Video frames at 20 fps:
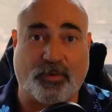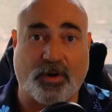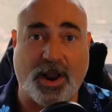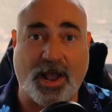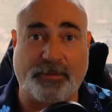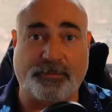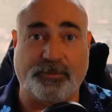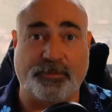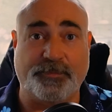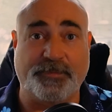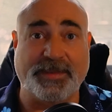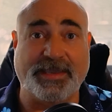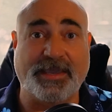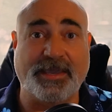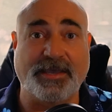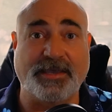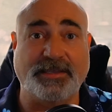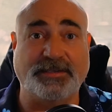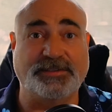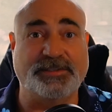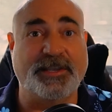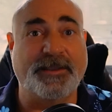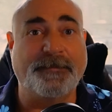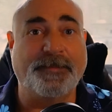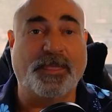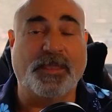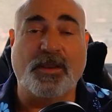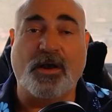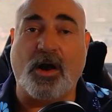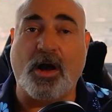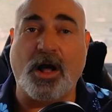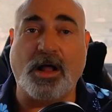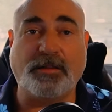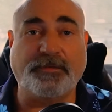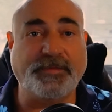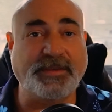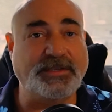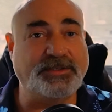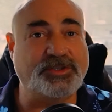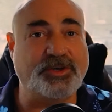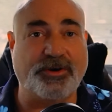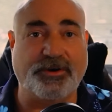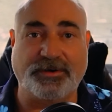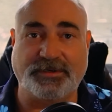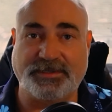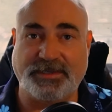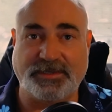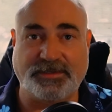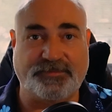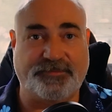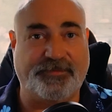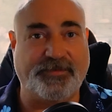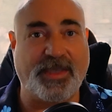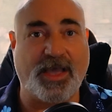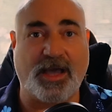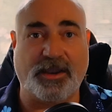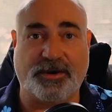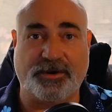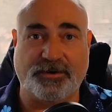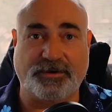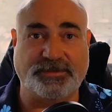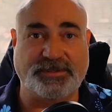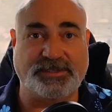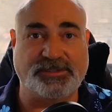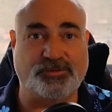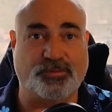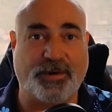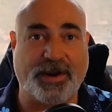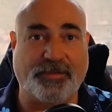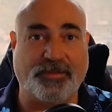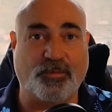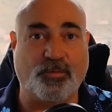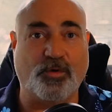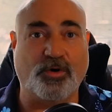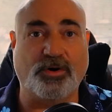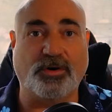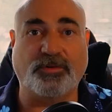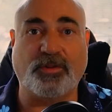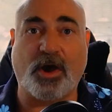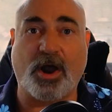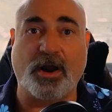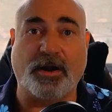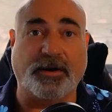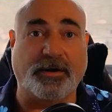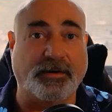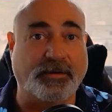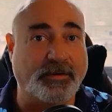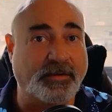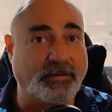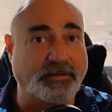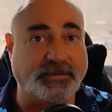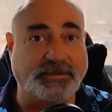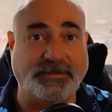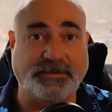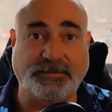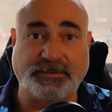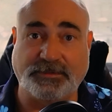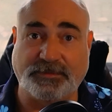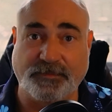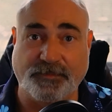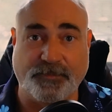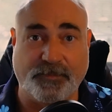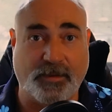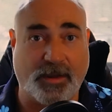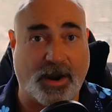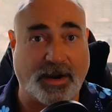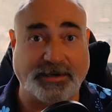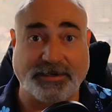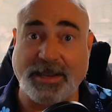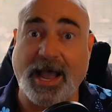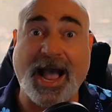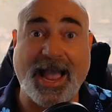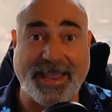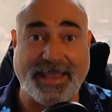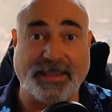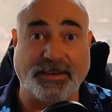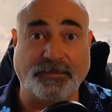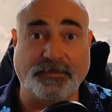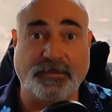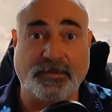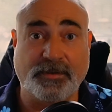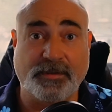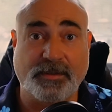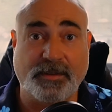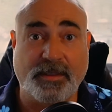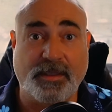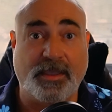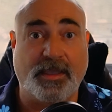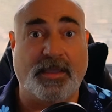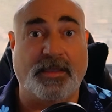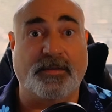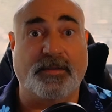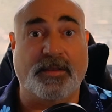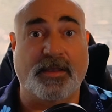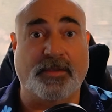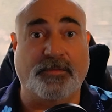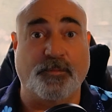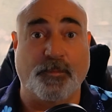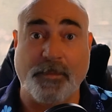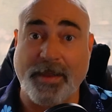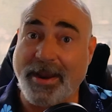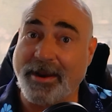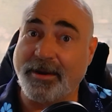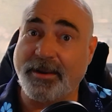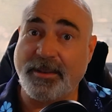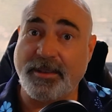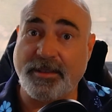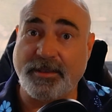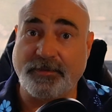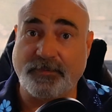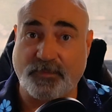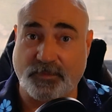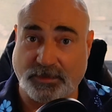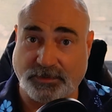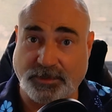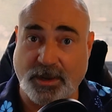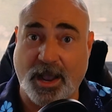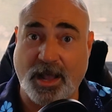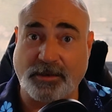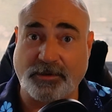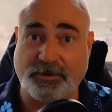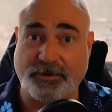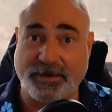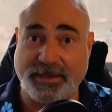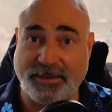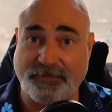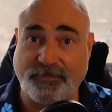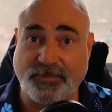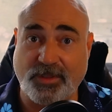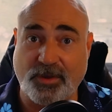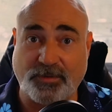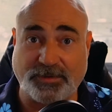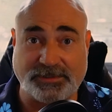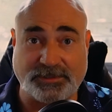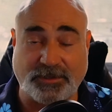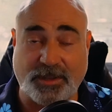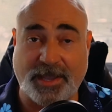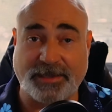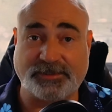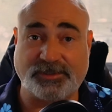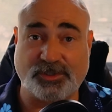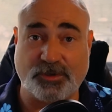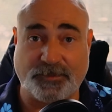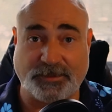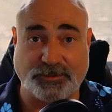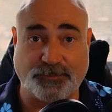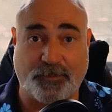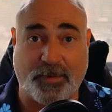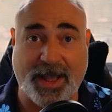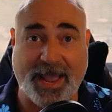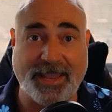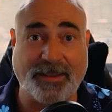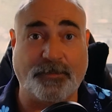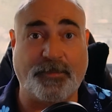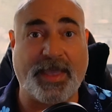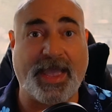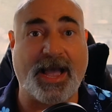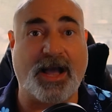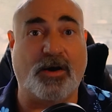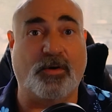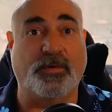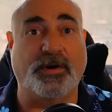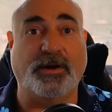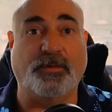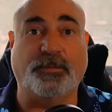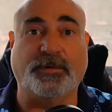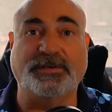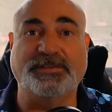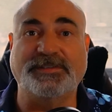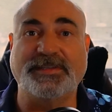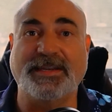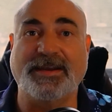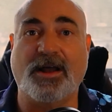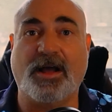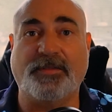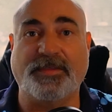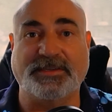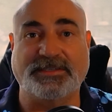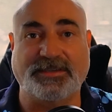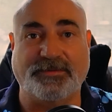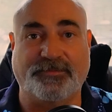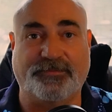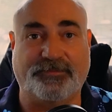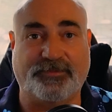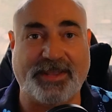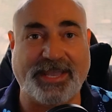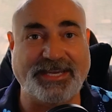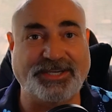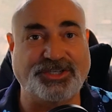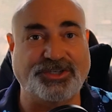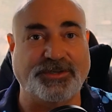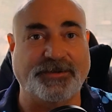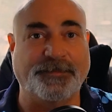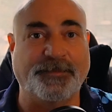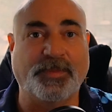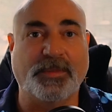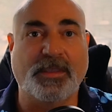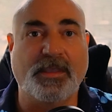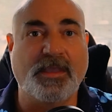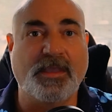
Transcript: problem because all these currencies, fiat currencies around the world are are dying America, the dollar, even though it's lost so much buying power and we're seeing all this inflation,